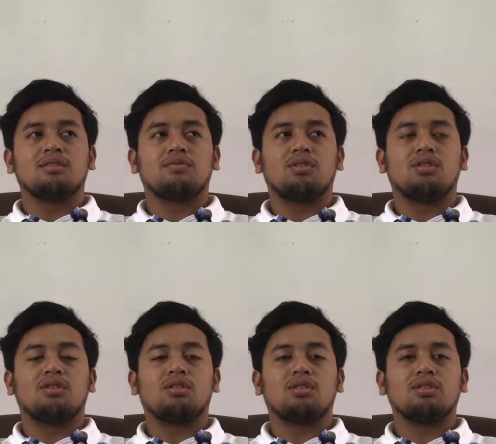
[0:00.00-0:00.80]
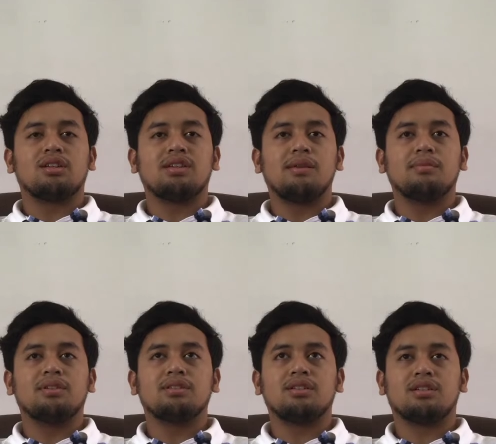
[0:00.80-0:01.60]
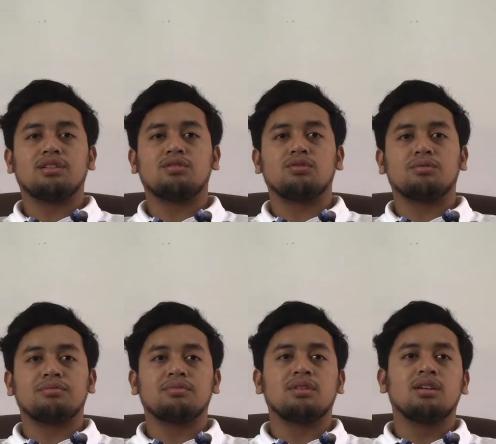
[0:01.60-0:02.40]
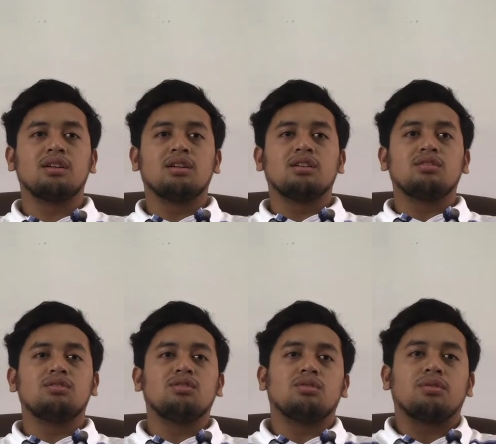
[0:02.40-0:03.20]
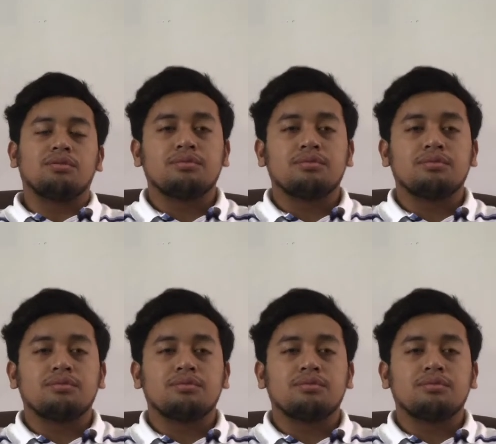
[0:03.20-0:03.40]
for assignment taxation 2. So,